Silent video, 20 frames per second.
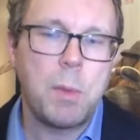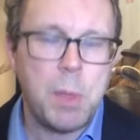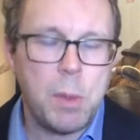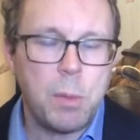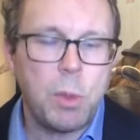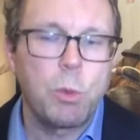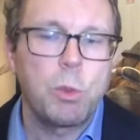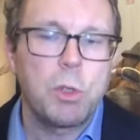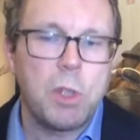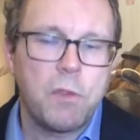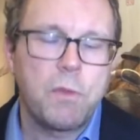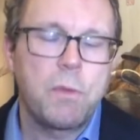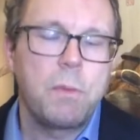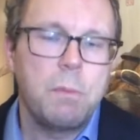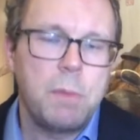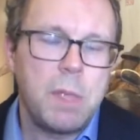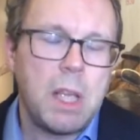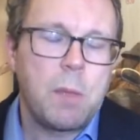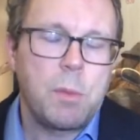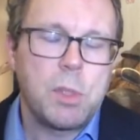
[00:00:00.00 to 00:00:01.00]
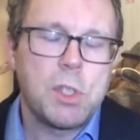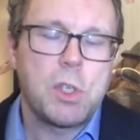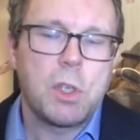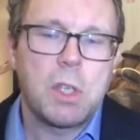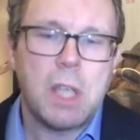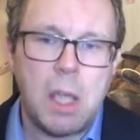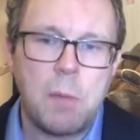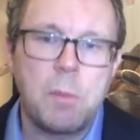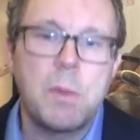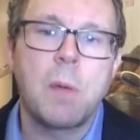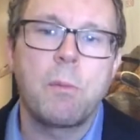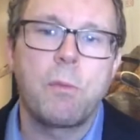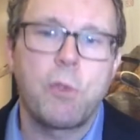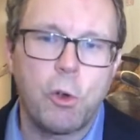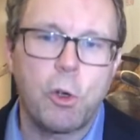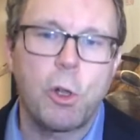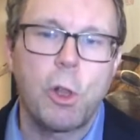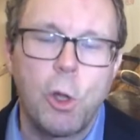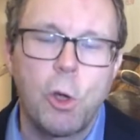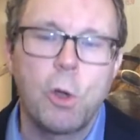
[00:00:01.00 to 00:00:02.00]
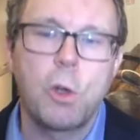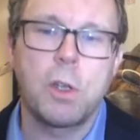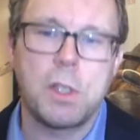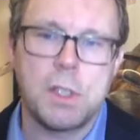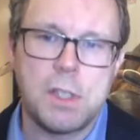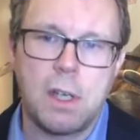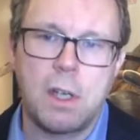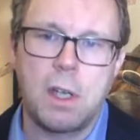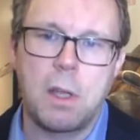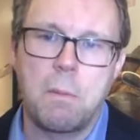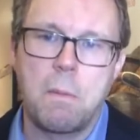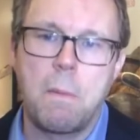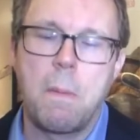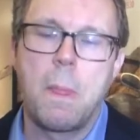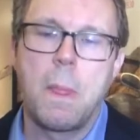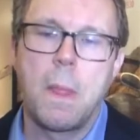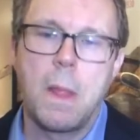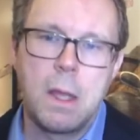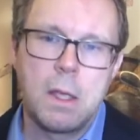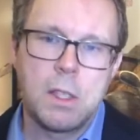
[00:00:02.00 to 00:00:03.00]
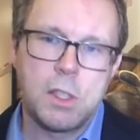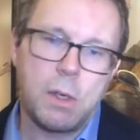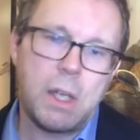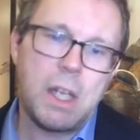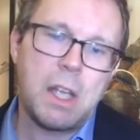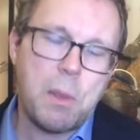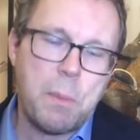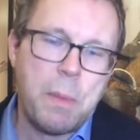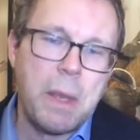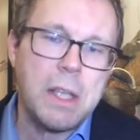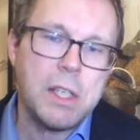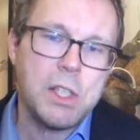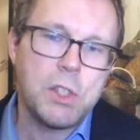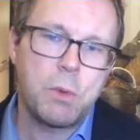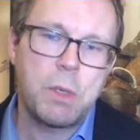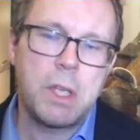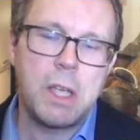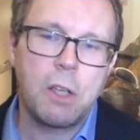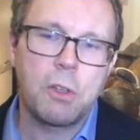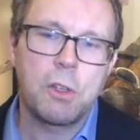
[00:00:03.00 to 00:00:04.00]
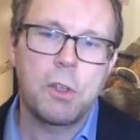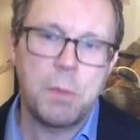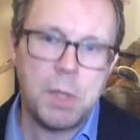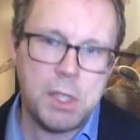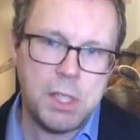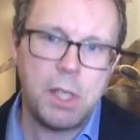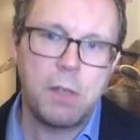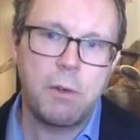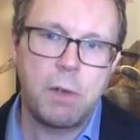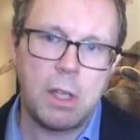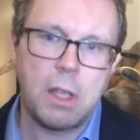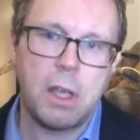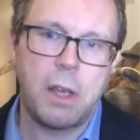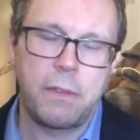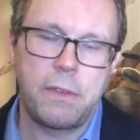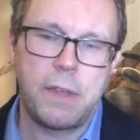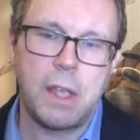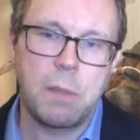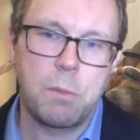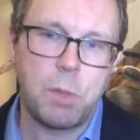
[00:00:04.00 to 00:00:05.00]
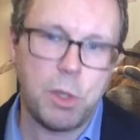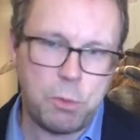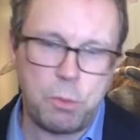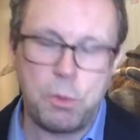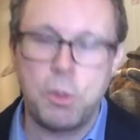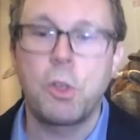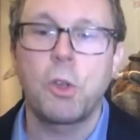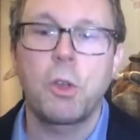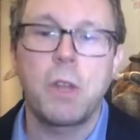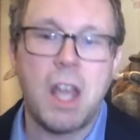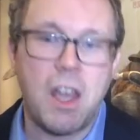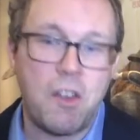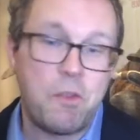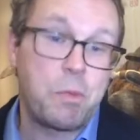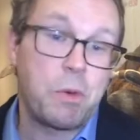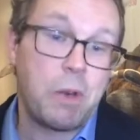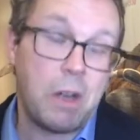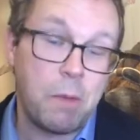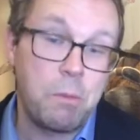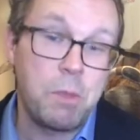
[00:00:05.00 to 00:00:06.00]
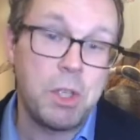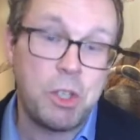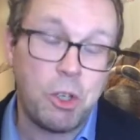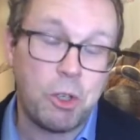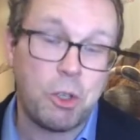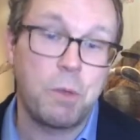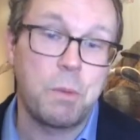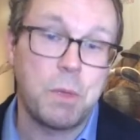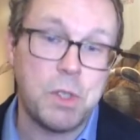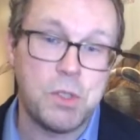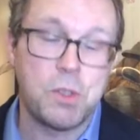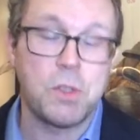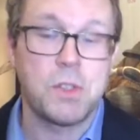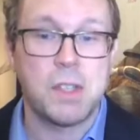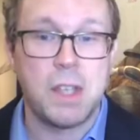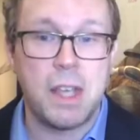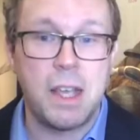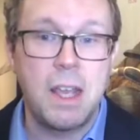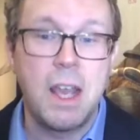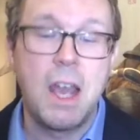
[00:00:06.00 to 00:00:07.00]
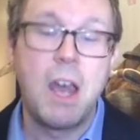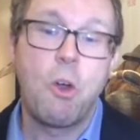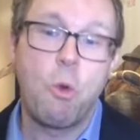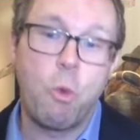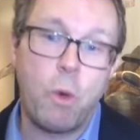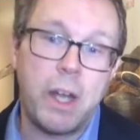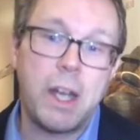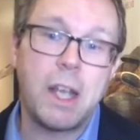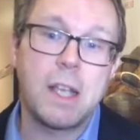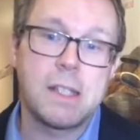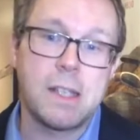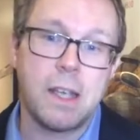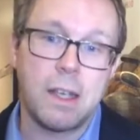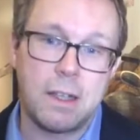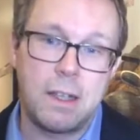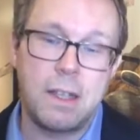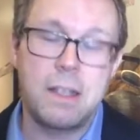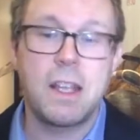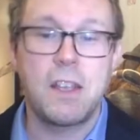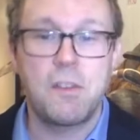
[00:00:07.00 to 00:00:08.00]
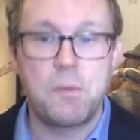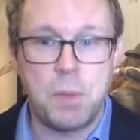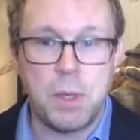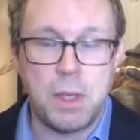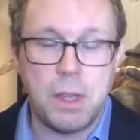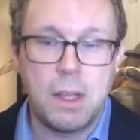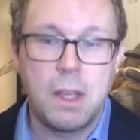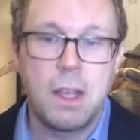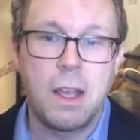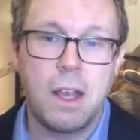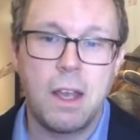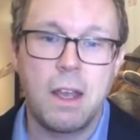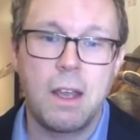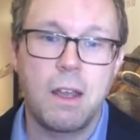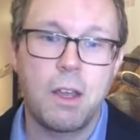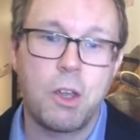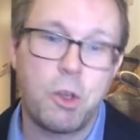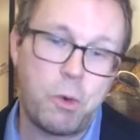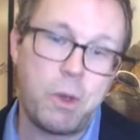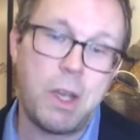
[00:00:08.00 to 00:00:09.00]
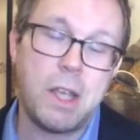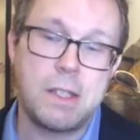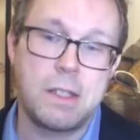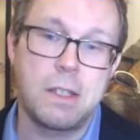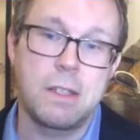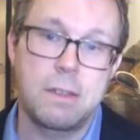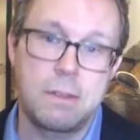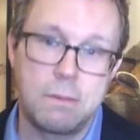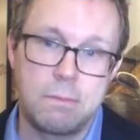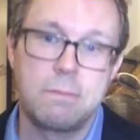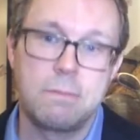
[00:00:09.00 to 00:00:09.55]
people would have been able to keep them for a longer time. So it depends really on the material, I think, but we don't have primary documents to say when exactly they've been created.